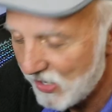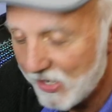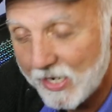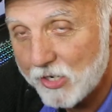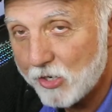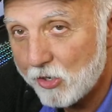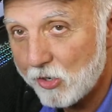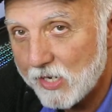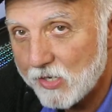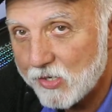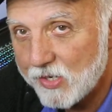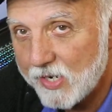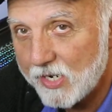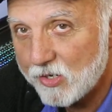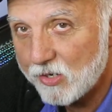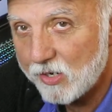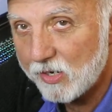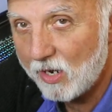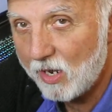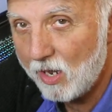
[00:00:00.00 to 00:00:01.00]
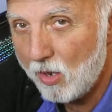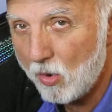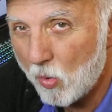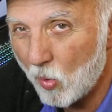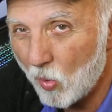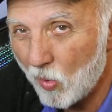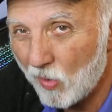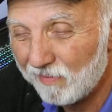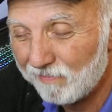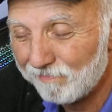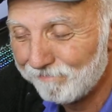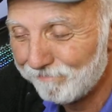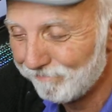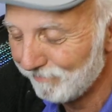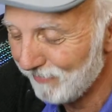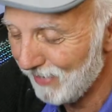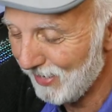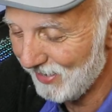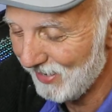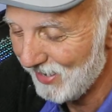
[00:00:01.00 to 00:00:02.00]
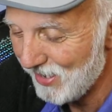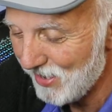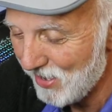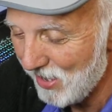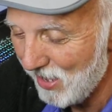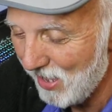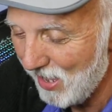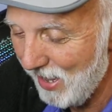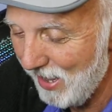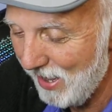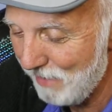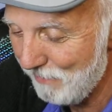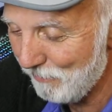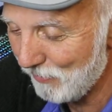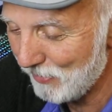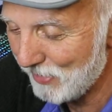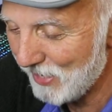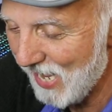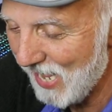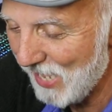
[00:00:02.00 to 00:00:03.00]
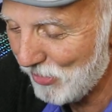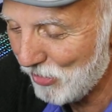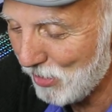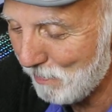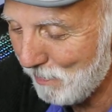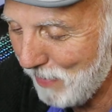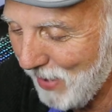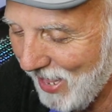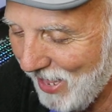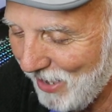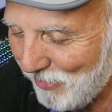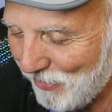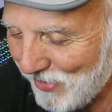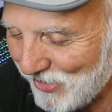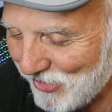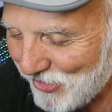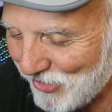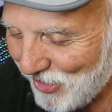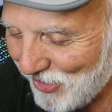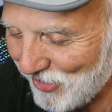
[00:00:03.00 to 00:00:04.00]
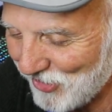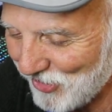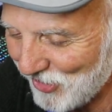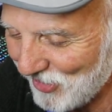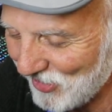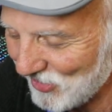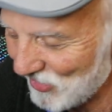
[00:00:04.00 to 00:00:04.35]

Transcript: you get your destination and oh, I forgot the battery charger.